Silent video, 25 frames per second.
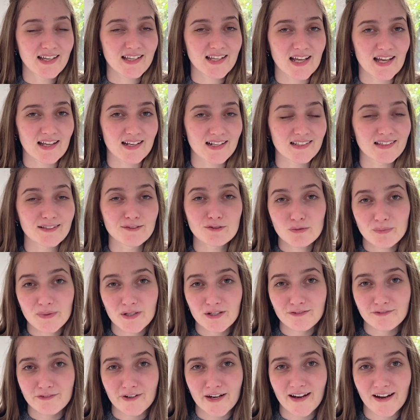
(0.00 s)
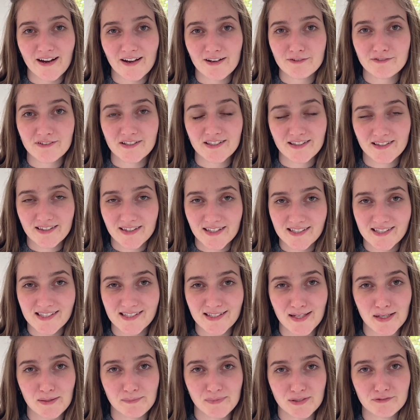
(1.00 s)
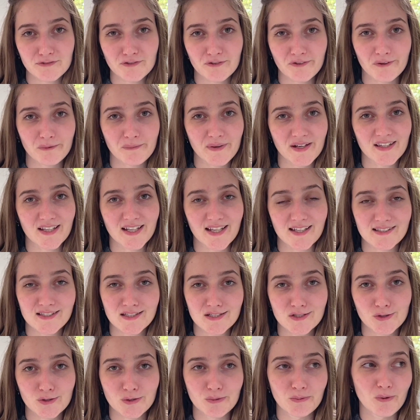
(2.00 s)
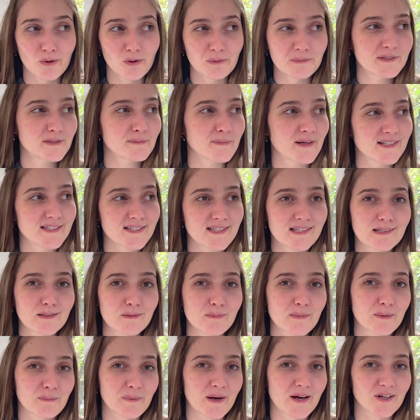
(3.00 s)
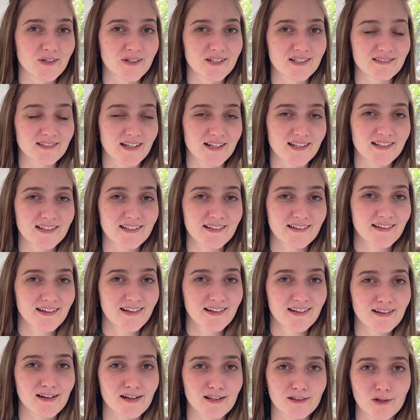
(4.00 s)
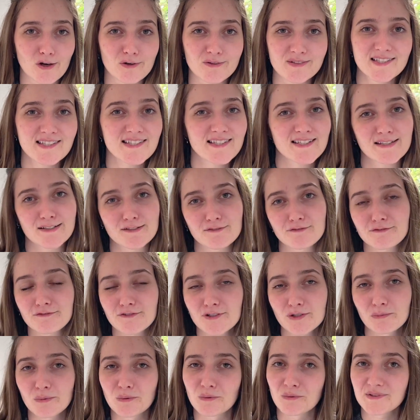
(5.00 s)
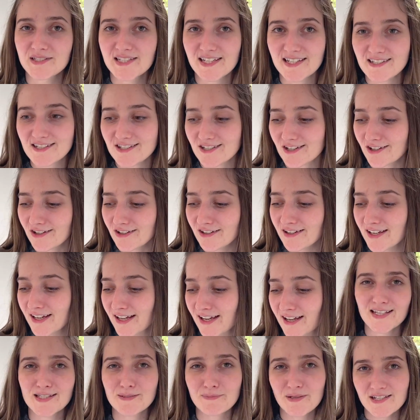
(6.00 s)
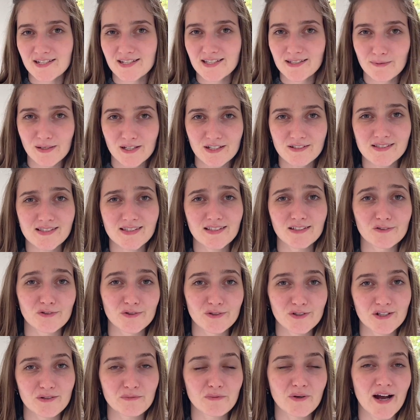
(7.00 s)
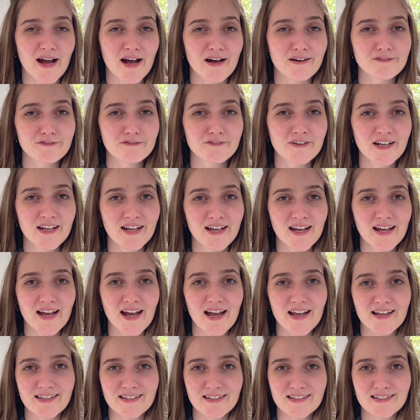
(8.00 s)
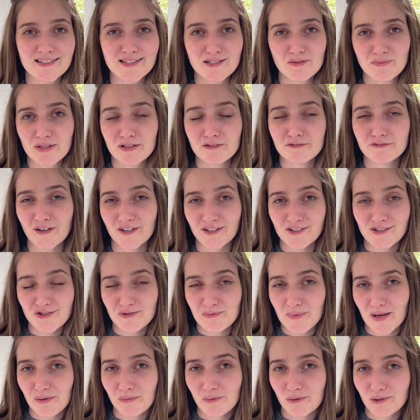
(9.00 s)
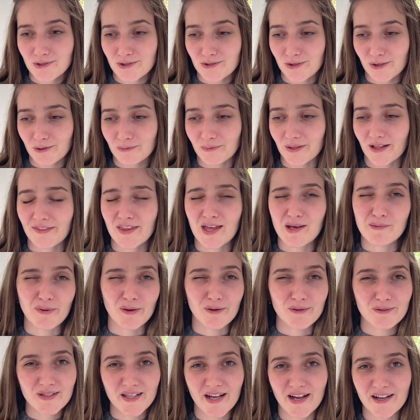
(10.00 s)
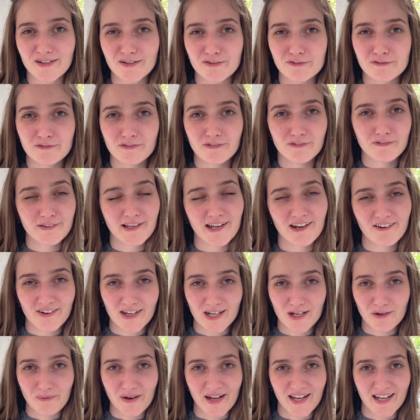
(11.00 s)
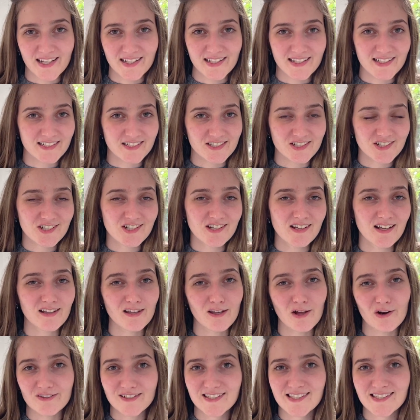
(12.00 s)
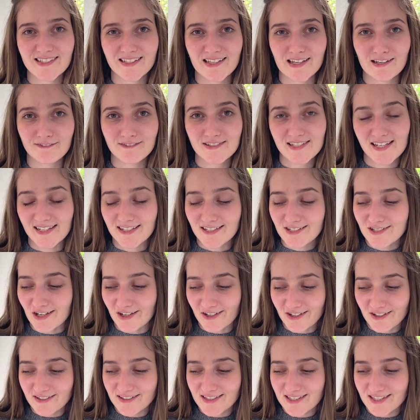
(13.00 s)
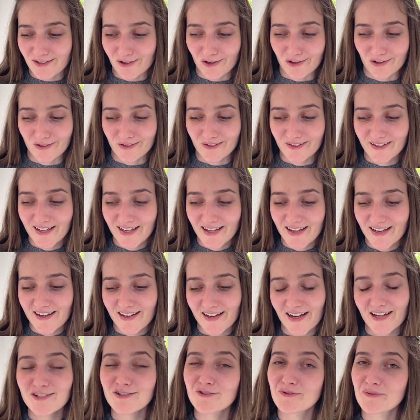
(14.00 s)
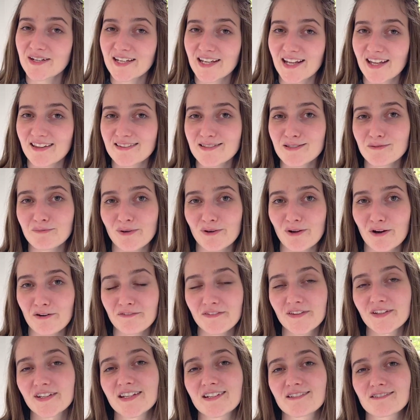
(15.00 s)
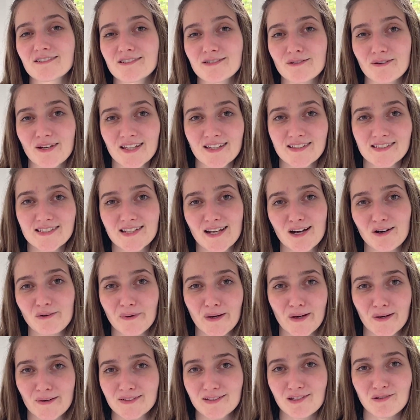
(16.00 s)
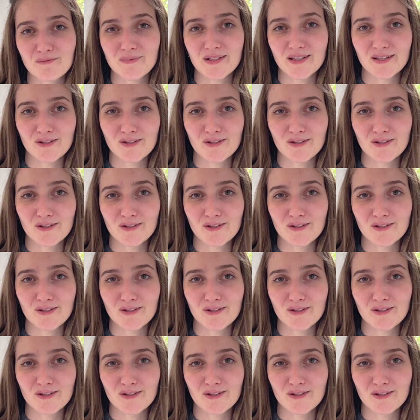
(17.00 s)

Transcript: get a little bit of wear out of it this year before the weather gets too warm to basically be wearing like a long-sleeved wool t-shirt, especially because the Lunen will have a similar function in my wardrobe. Like, they're both kind of fingering weight-ish long-sleeve t-shirts, so I do want to get this one off the needle so I can start wearing them a